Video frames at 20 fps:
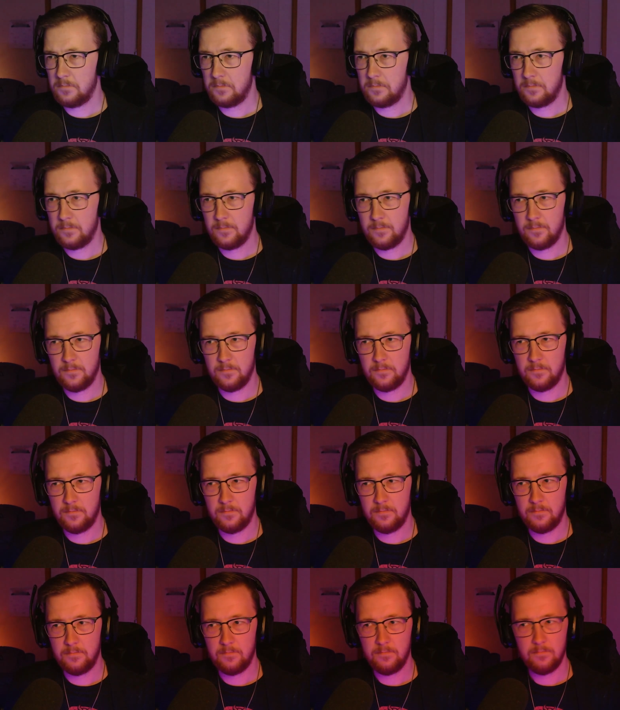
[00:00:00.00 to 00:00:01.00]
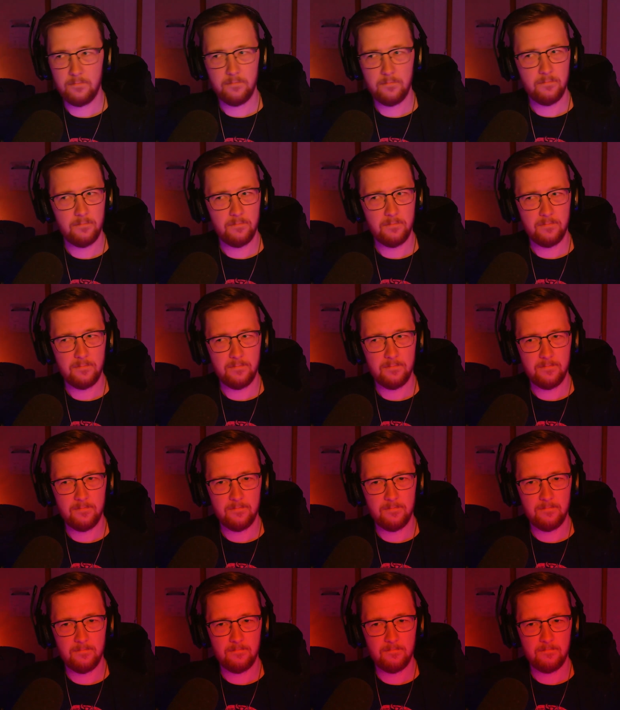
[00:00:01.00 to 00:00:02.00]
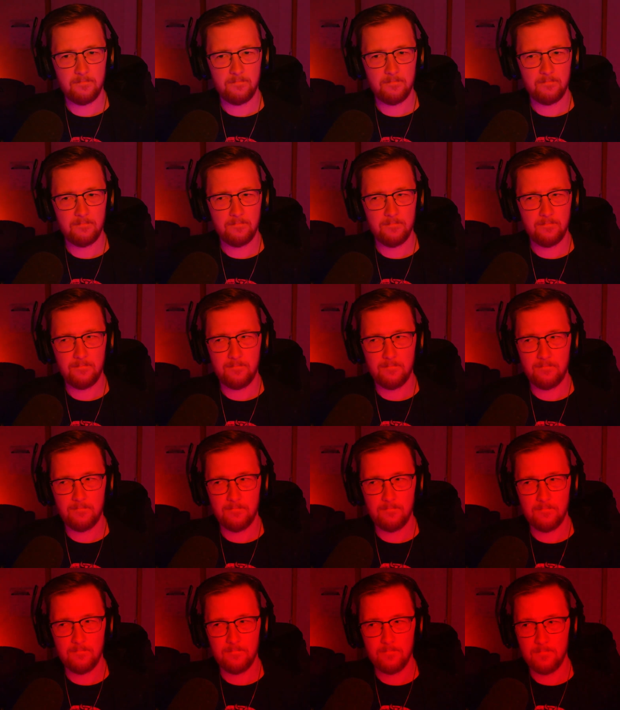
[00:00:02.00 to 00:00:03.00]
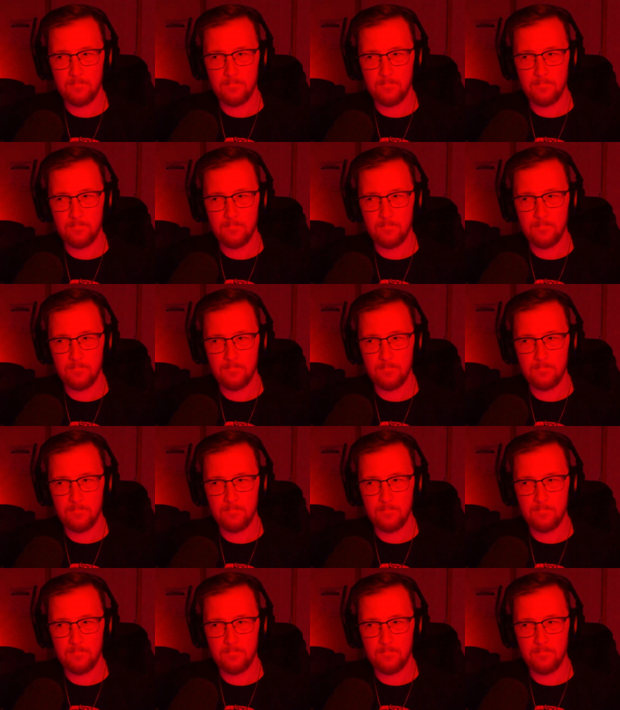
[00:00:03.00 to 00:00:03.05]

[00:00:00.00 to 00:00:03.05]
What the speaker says: Nobody speaks.